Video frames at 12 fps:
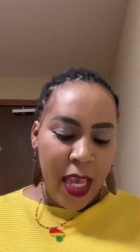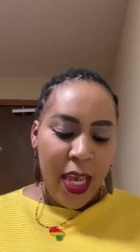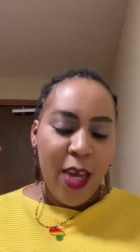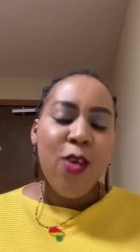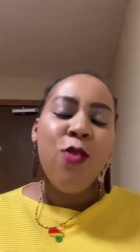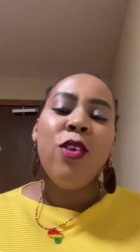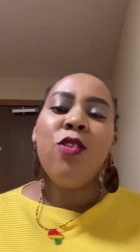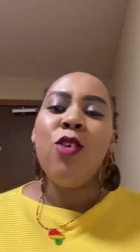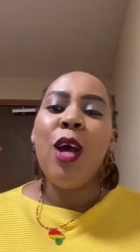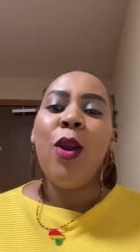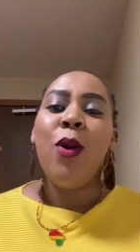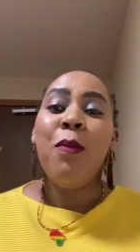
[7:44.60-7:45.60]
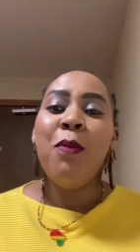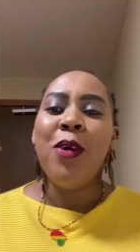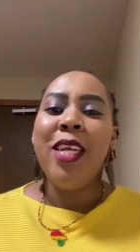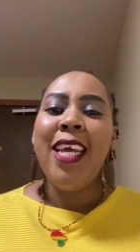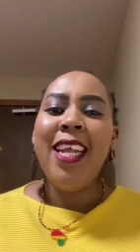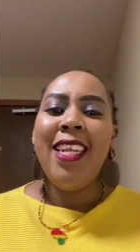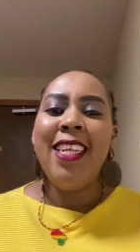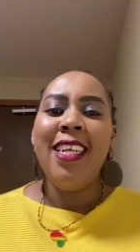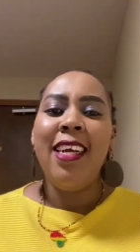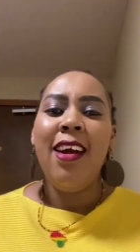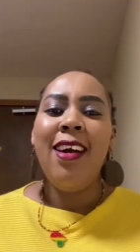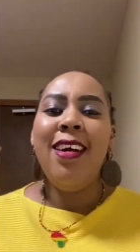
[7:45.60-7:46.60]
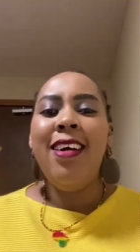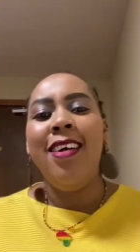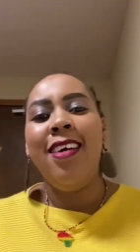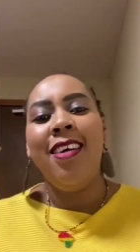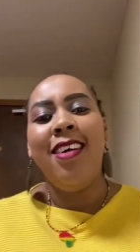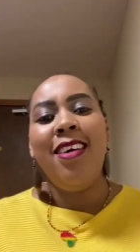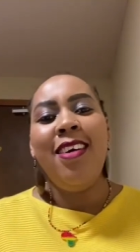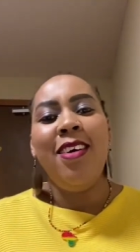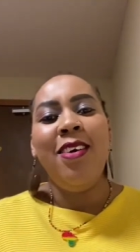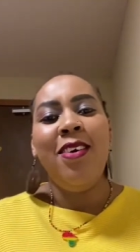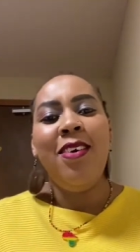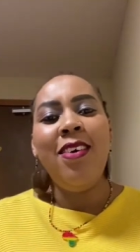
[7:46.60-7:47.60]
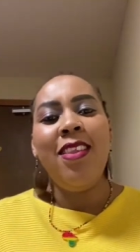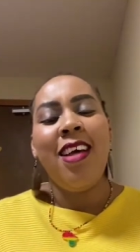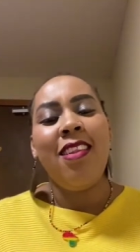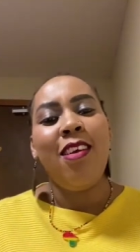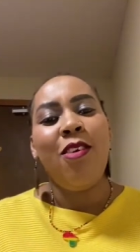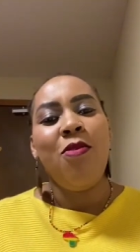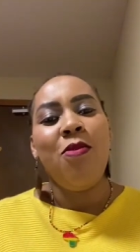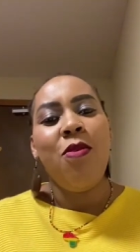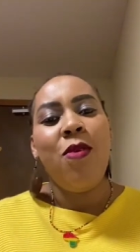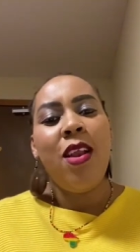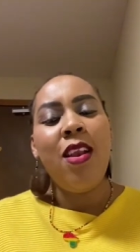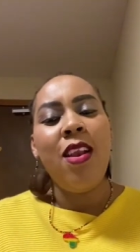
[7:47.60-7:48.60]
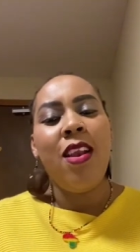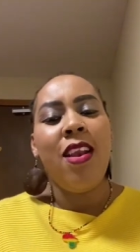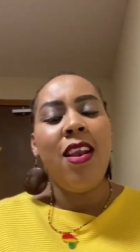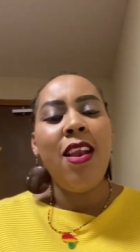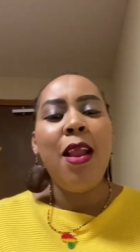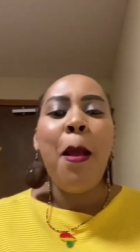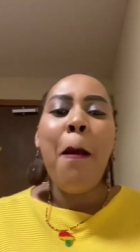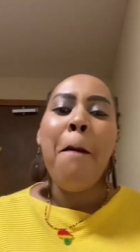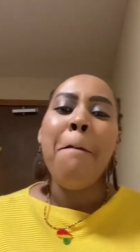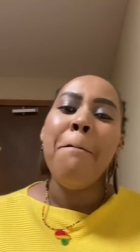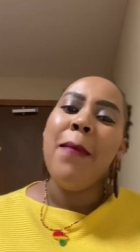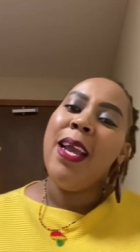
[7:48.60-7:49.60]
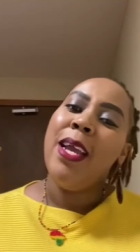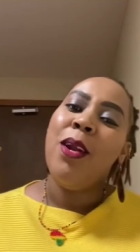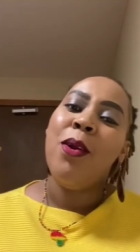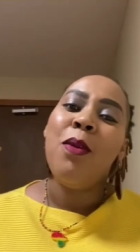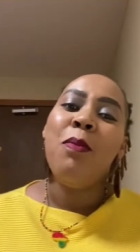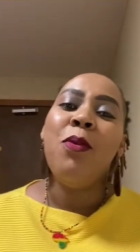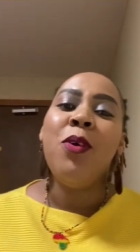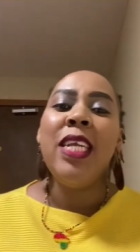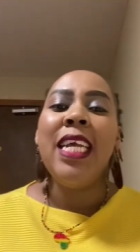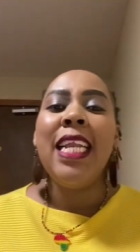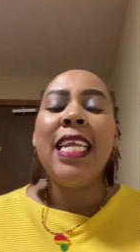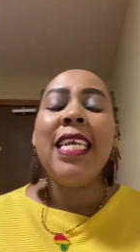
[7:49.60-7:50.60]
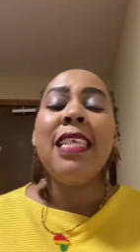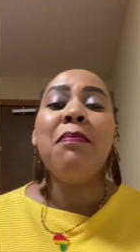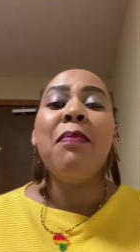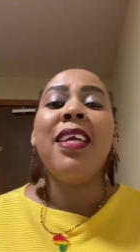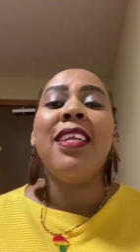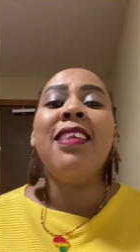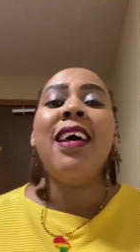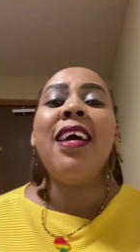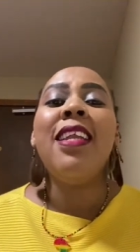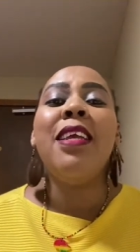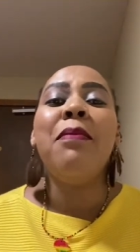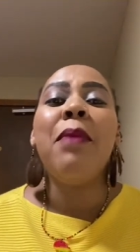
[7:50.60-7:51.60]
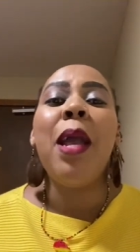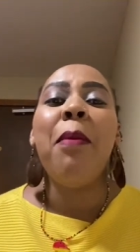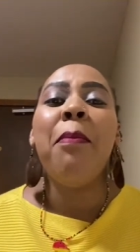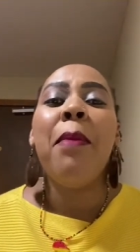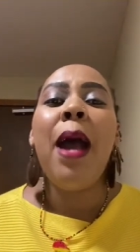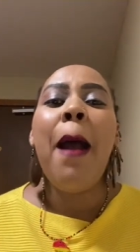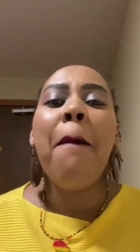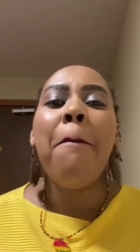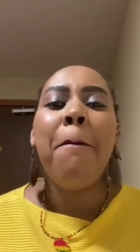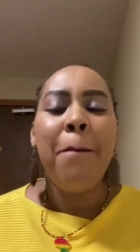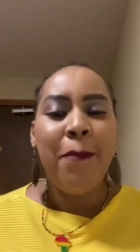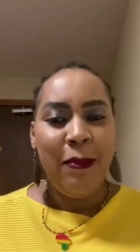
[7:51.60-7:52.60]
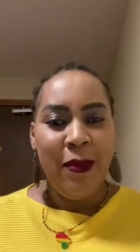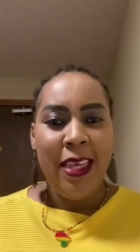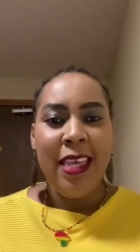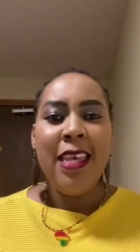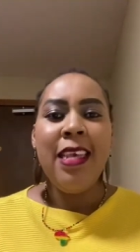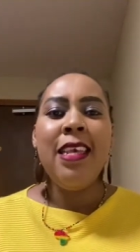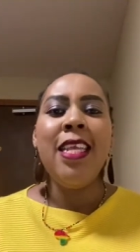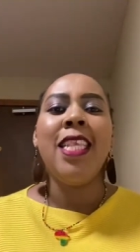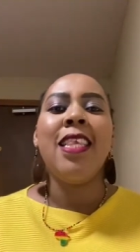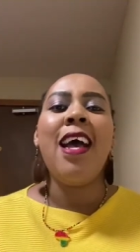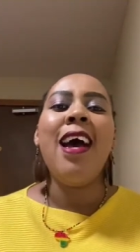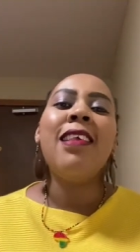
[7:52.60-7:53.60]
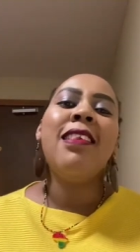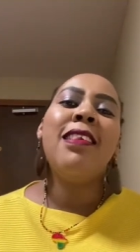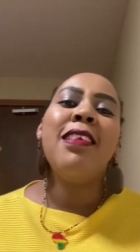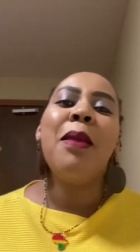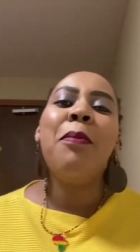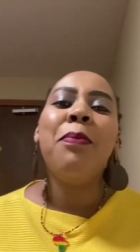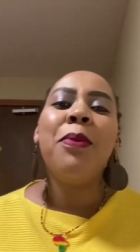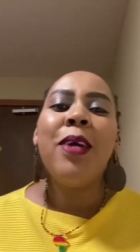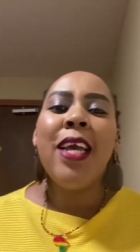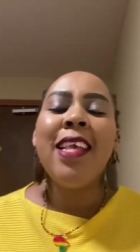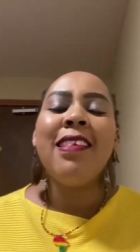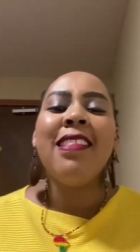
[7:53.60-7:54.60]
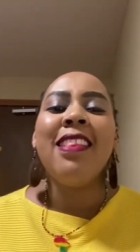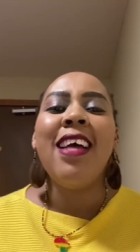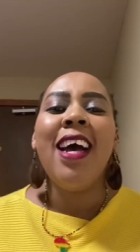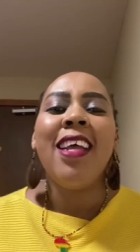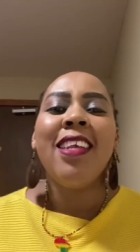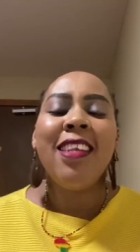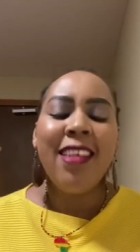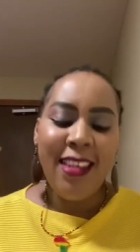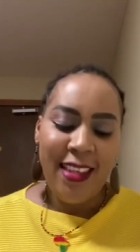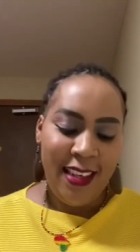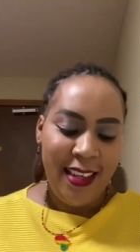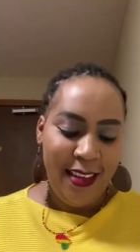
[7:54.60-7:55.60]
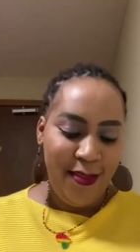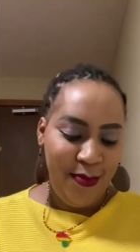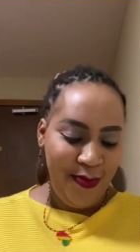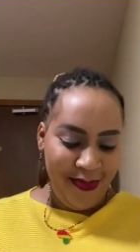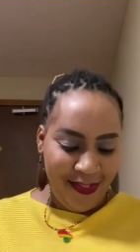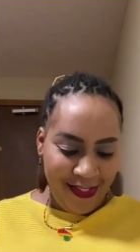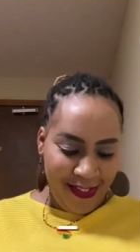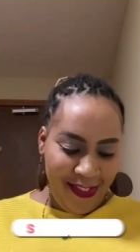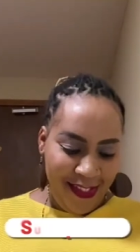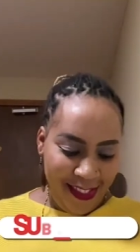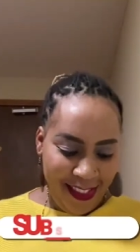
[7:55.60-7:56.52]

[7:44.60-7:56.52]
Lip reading: Who is your role model? Oh, that's a good one. My role model is my dad and my mom. It's as simple as that.